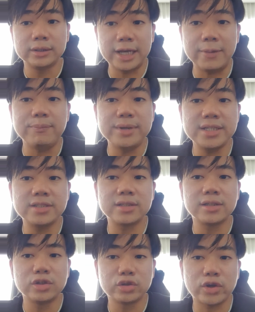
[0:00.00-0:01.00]
That
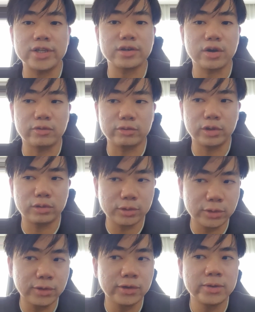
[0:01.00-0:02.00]
means choice of law
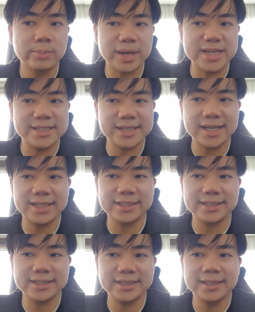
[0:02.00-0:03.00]
rule may say
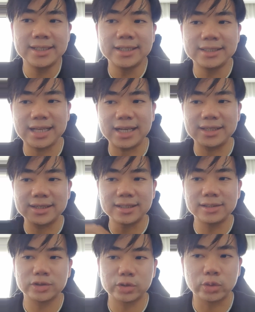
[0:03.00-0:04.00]

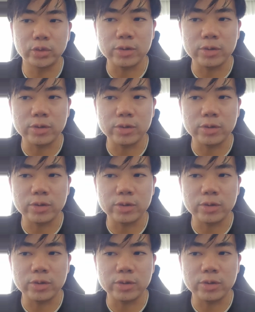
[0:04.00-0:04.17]
titles to